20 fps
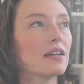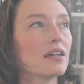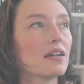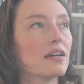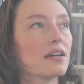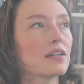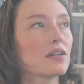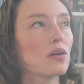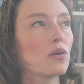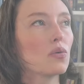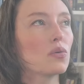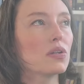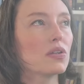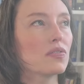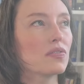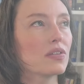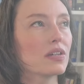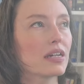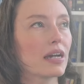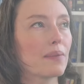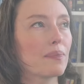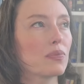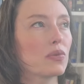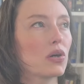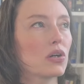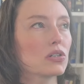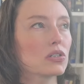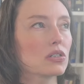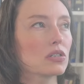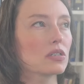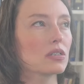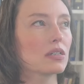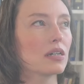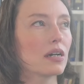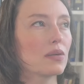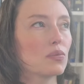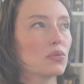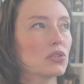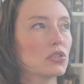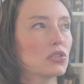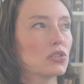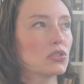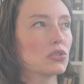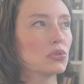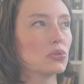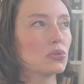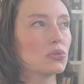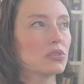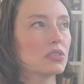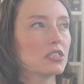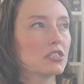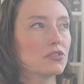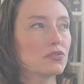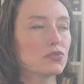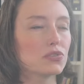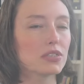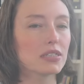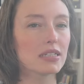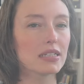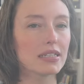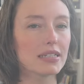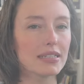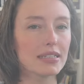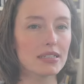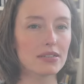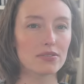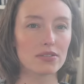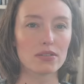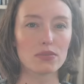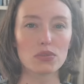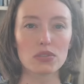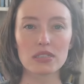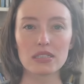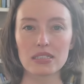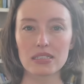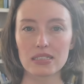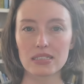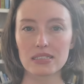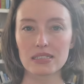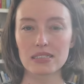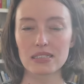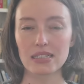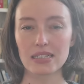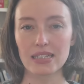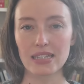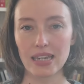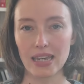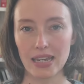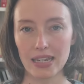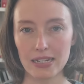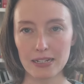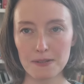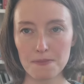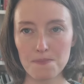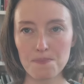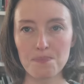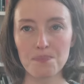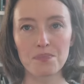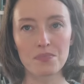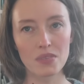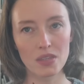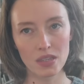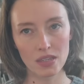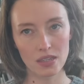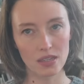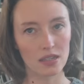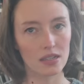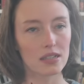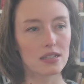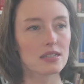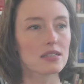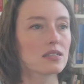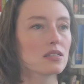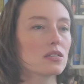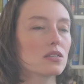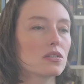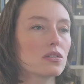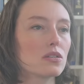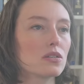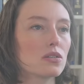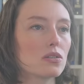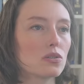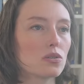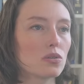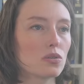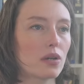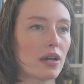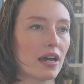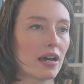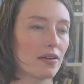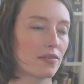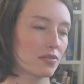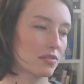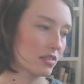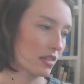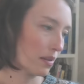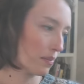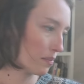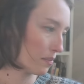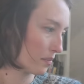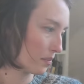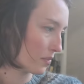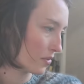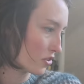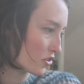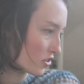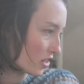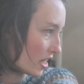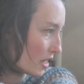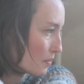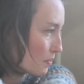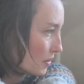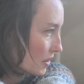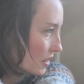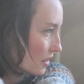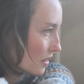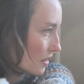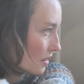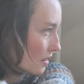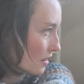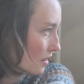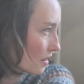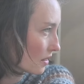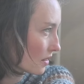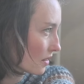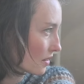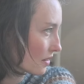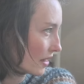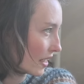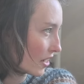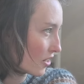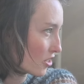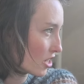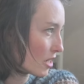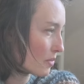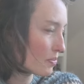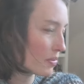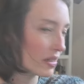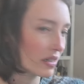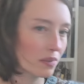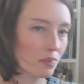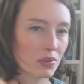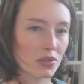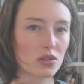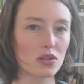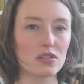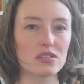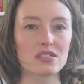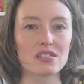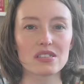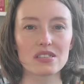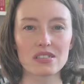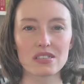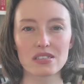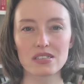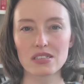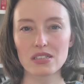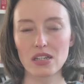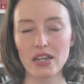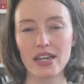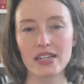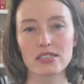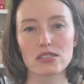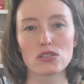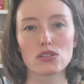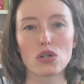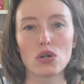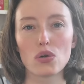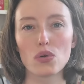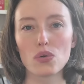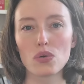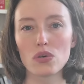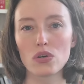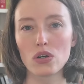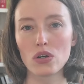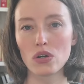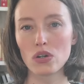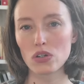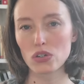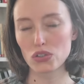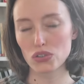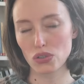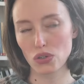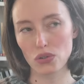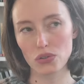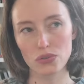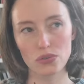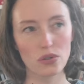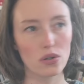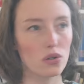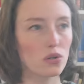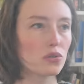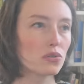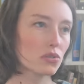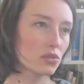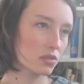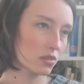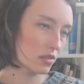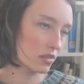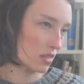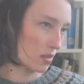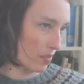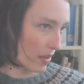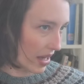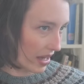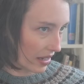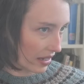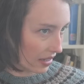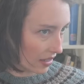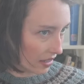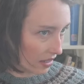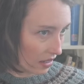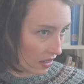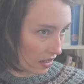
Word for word: uh, the only thing I'm not I would do differently if I would knit this again is to have some shaping neck shaping because this is has no short rows in the back